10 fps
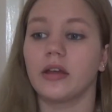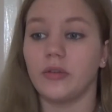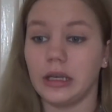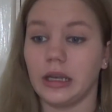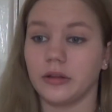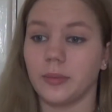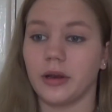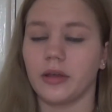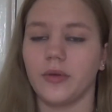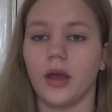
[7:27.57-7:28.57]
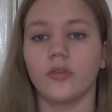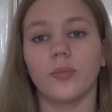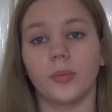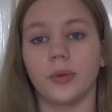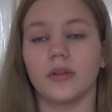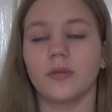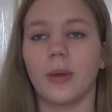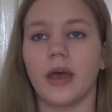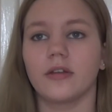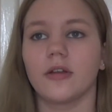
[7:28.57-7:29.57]
I really like the bed I have now, so probably this
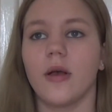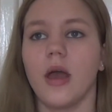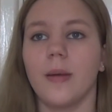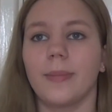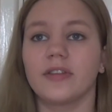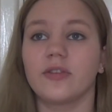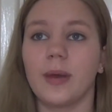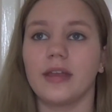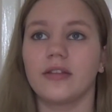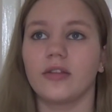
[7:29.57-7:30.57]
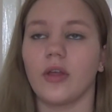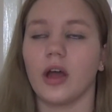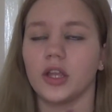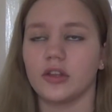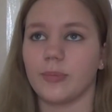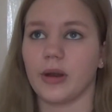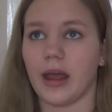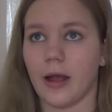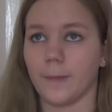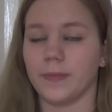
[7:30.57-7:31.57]
bed, but space so that I could spread it
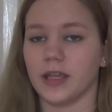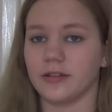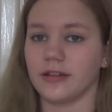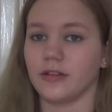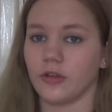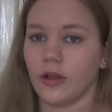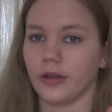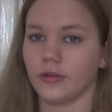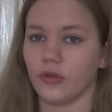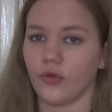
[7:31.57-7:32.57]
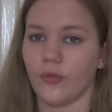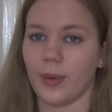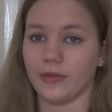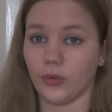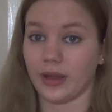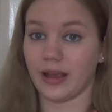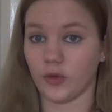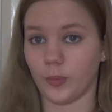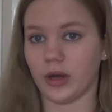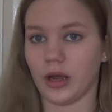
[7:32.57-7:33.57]
out because this is like a sofa bed, so I can
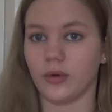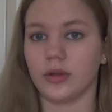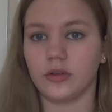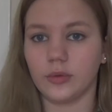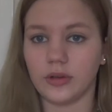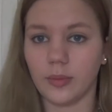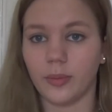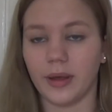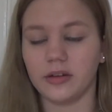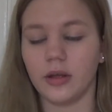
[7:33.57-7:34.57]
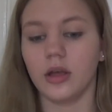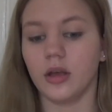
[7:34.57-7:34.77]
spread it out into a double bed.